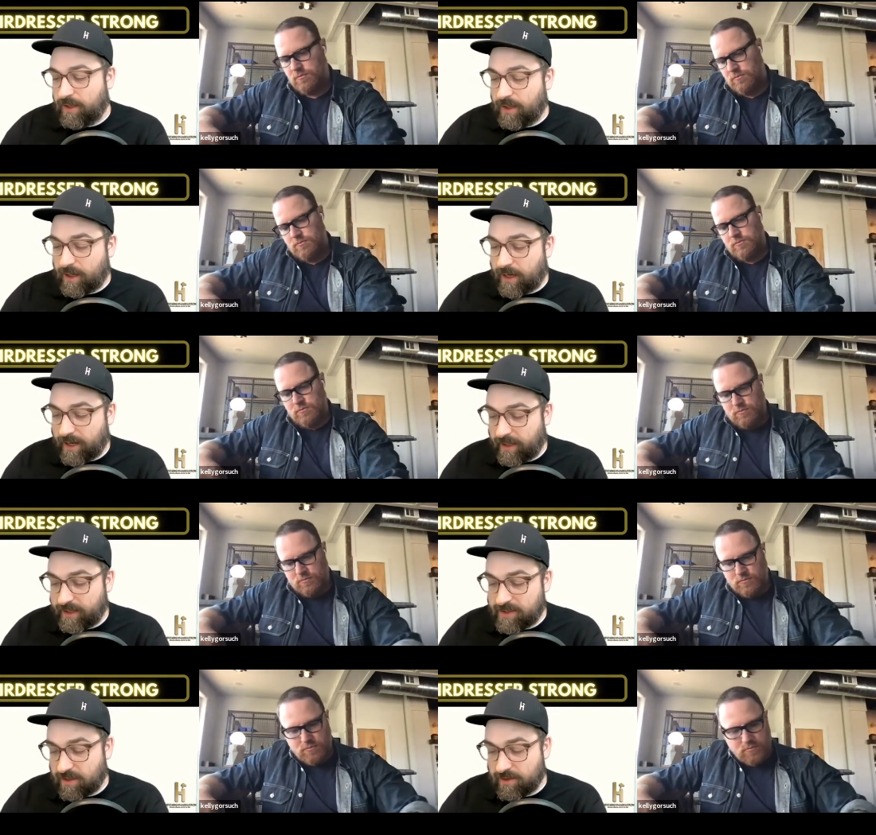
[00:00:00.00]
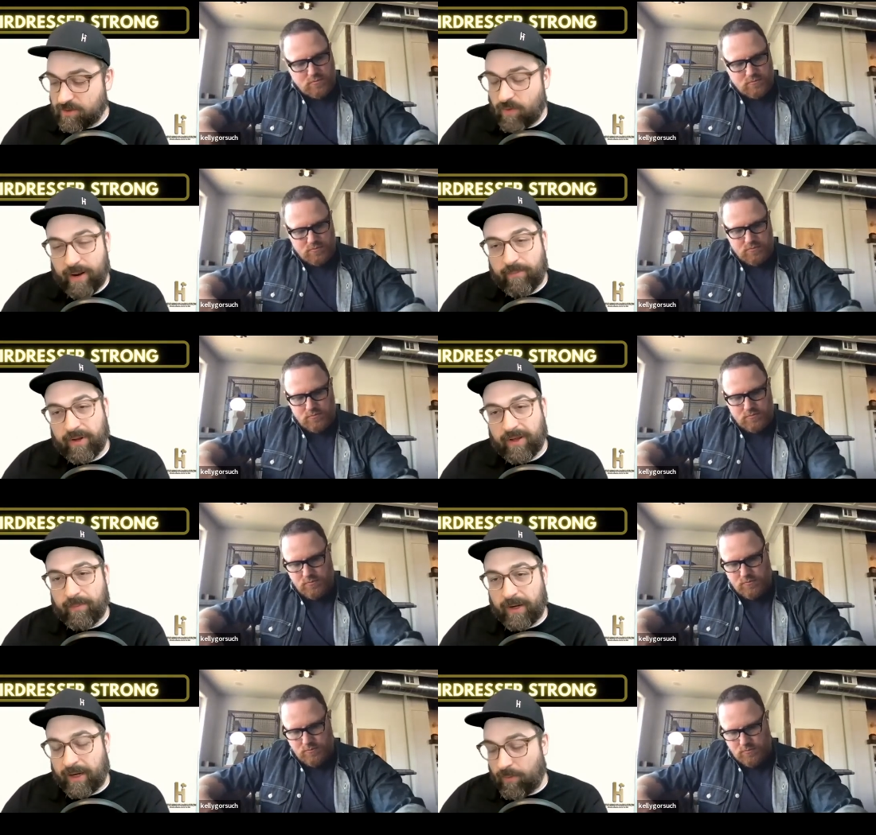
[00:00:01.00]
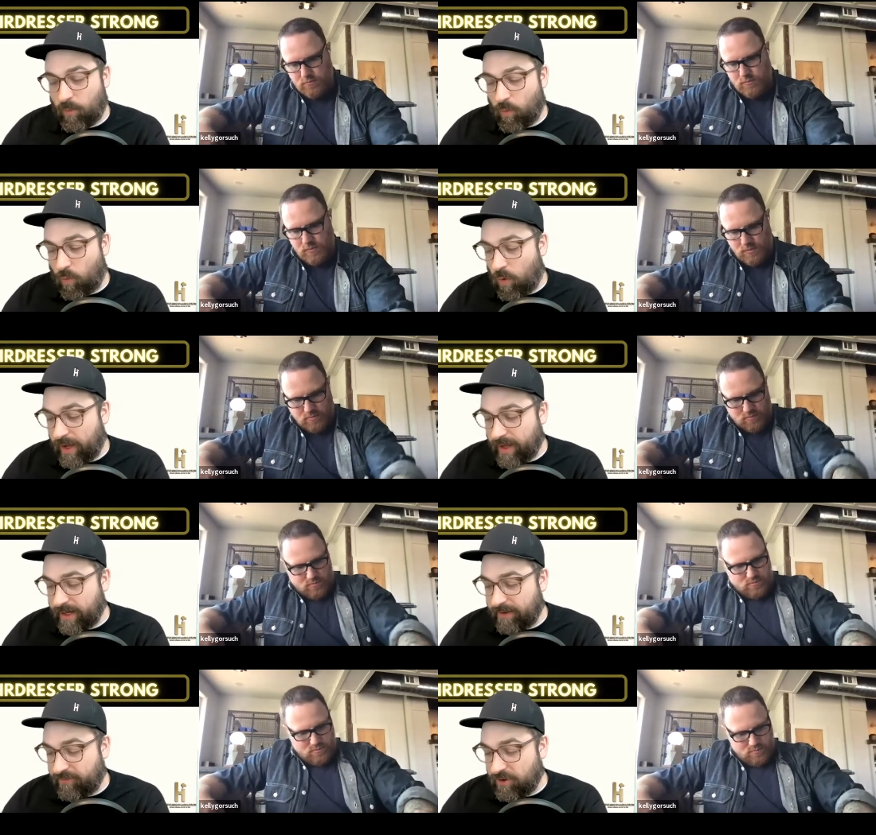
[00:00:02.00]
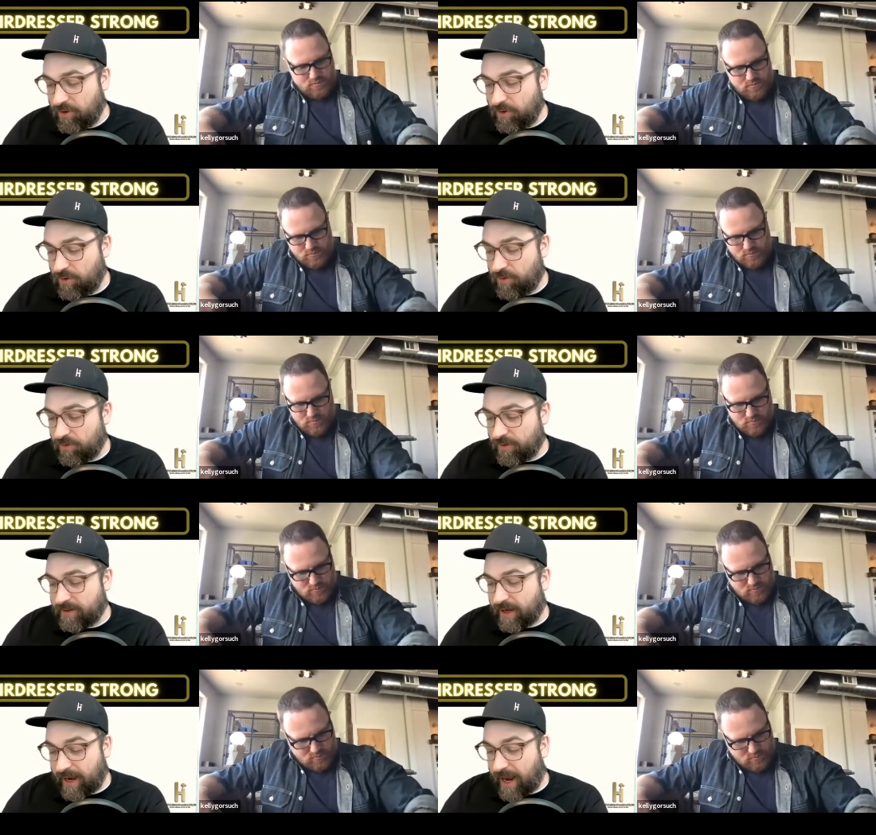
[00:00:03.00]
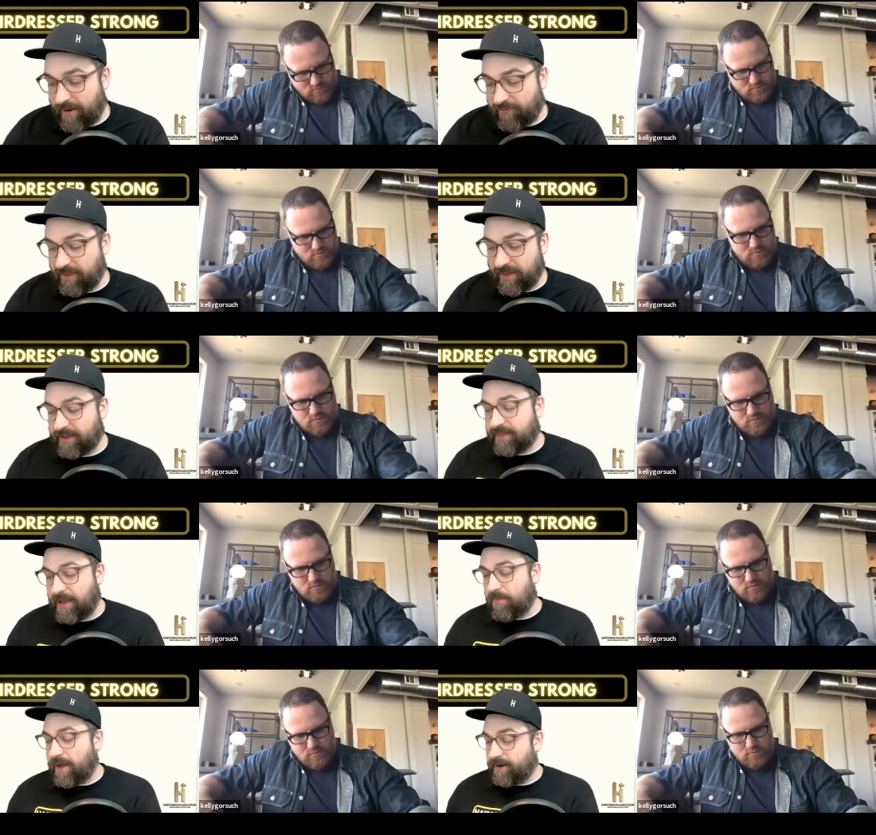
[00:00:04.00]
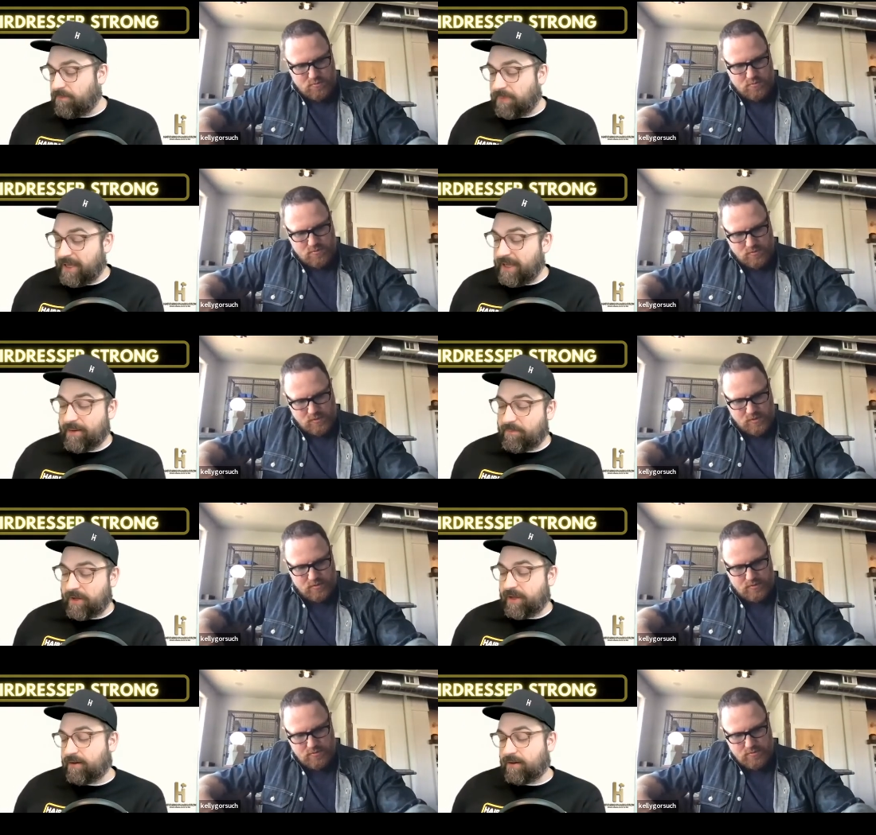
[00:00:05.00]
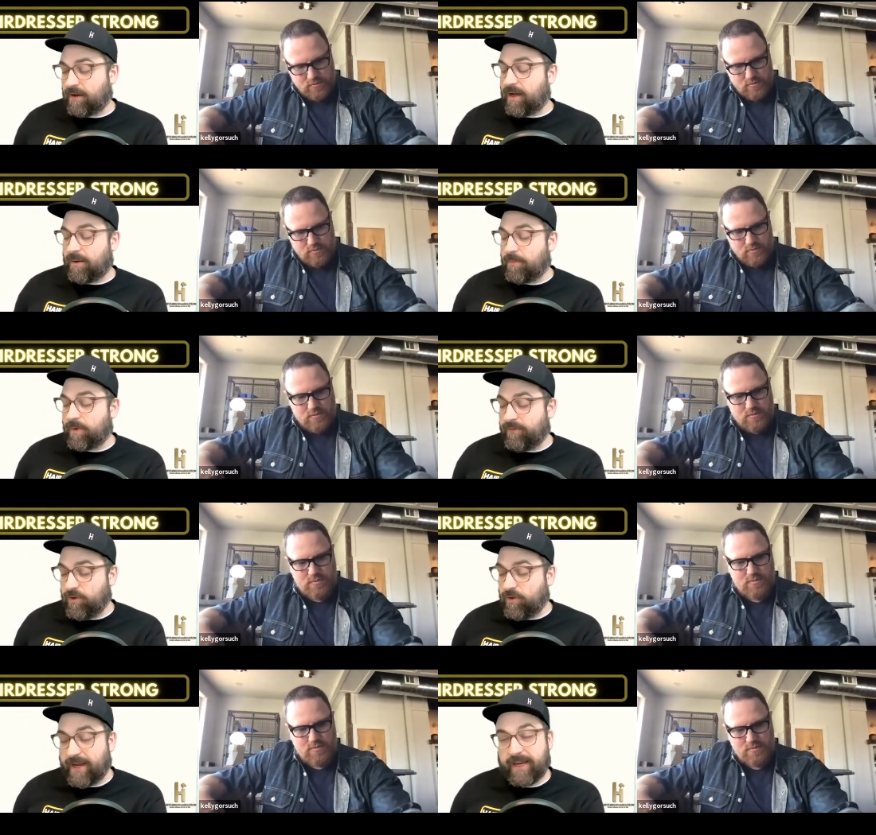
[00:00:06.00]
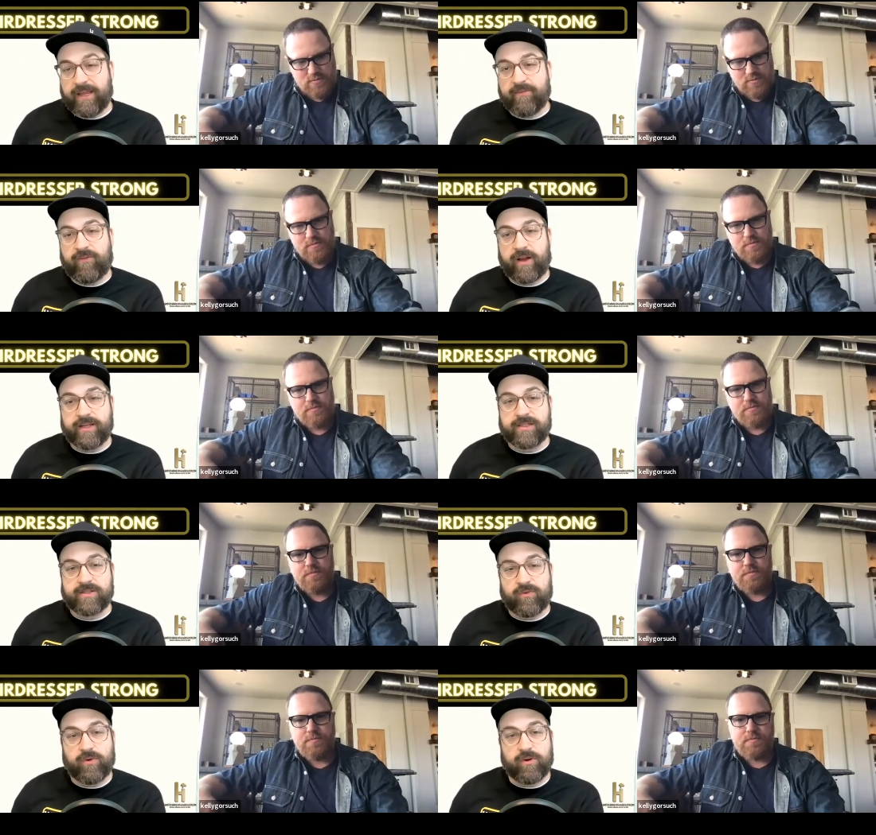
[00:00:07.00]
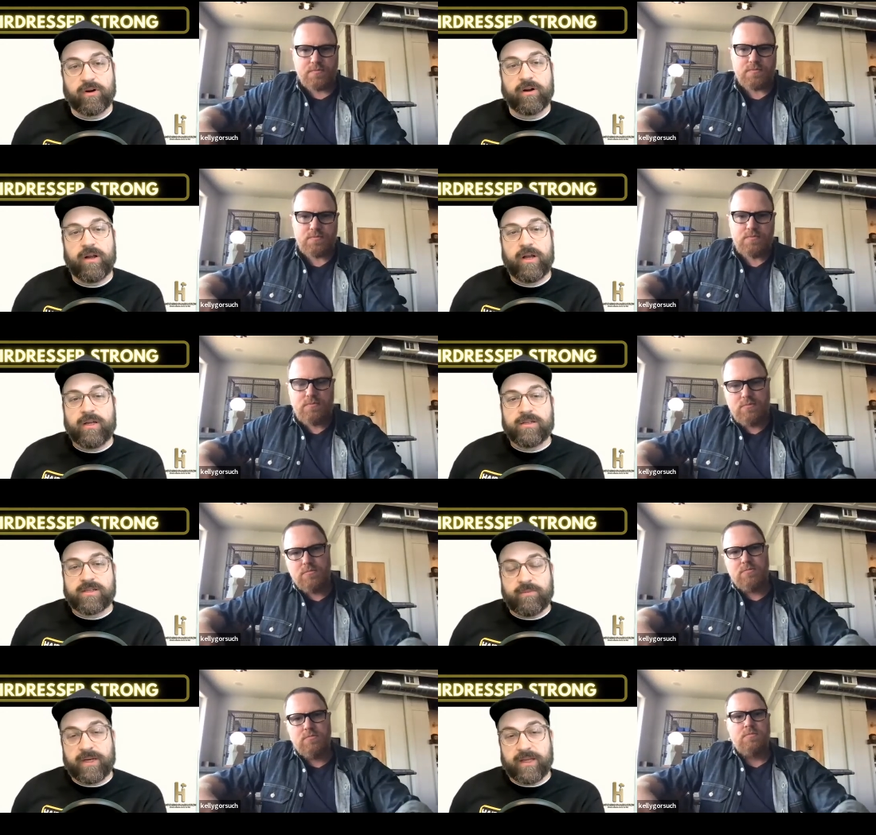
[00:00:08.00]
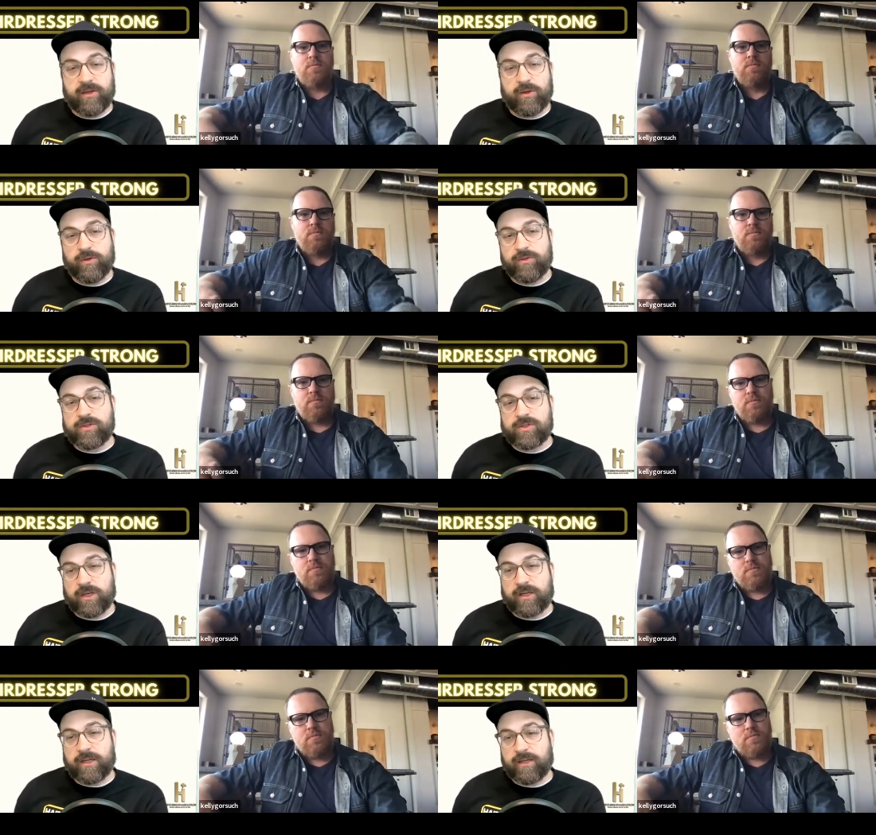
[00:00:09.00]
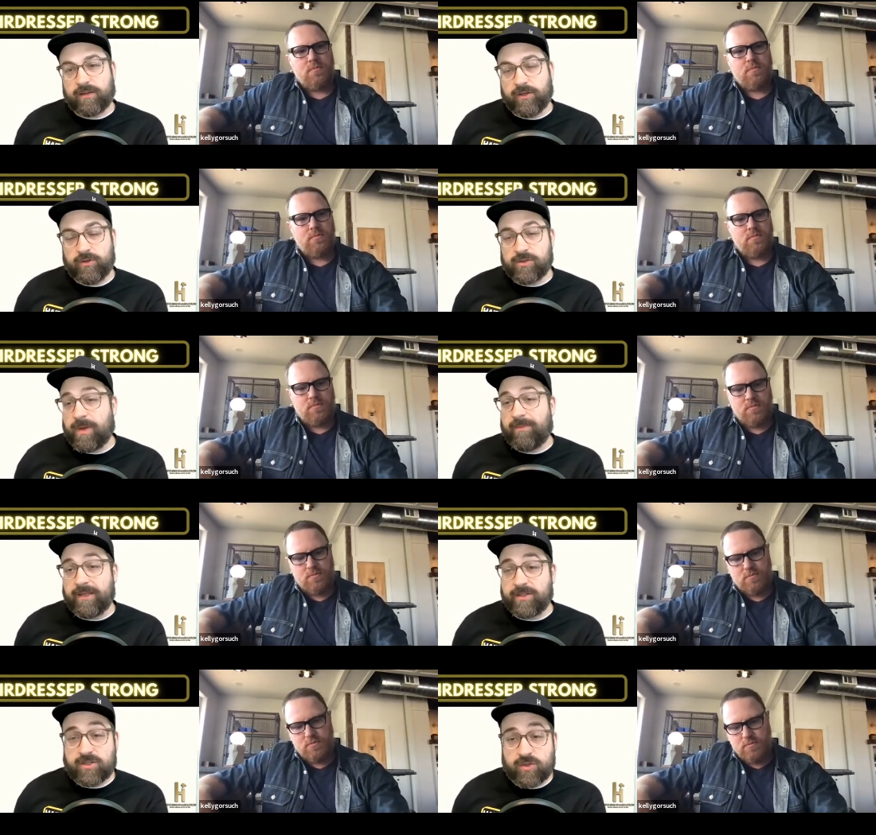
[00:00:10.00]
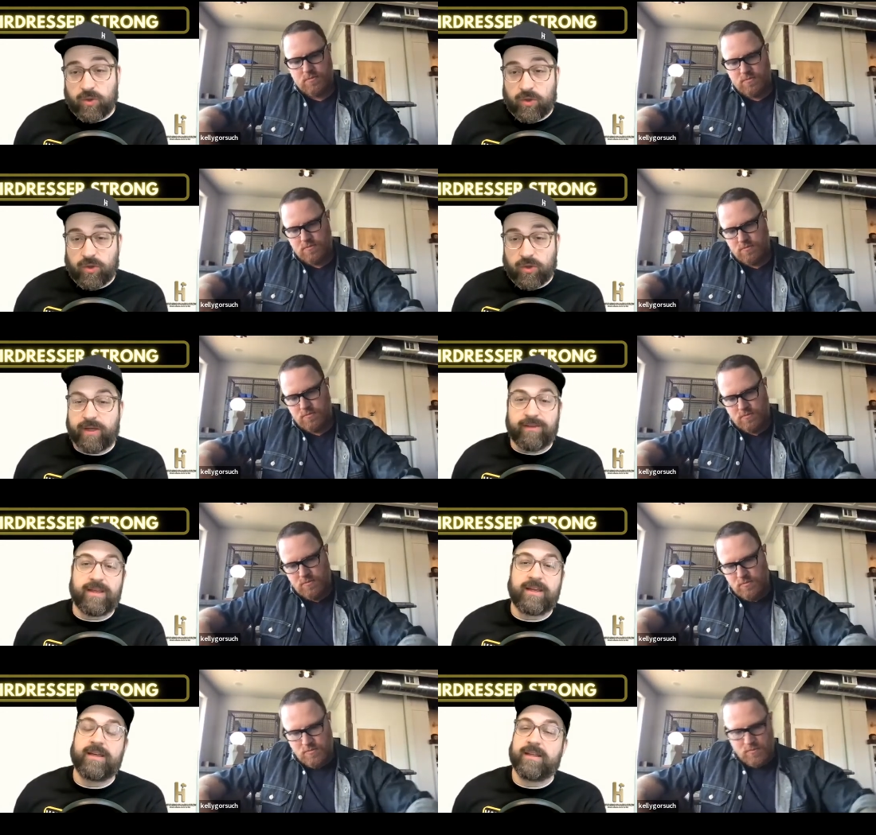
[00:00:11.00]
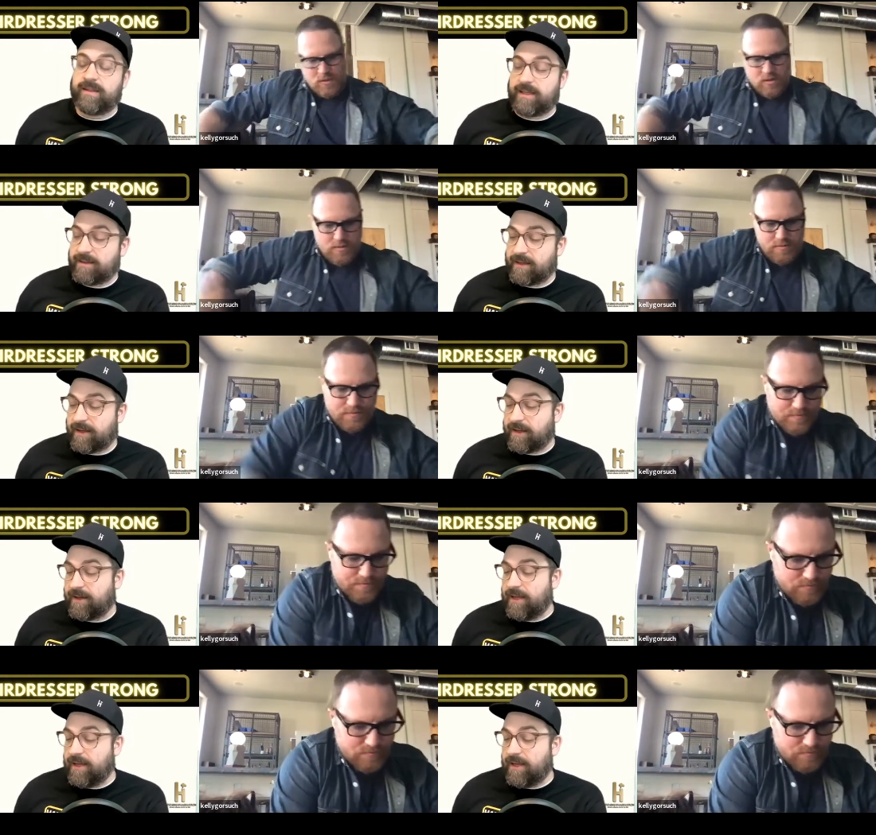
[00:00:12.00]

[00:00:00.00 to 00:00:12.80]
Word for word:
Speaker 1: kind of like start to wrap it up um what if you i feel like that might be it but um if you had any advice for somebody who's looking who's maybe in school and thinking that the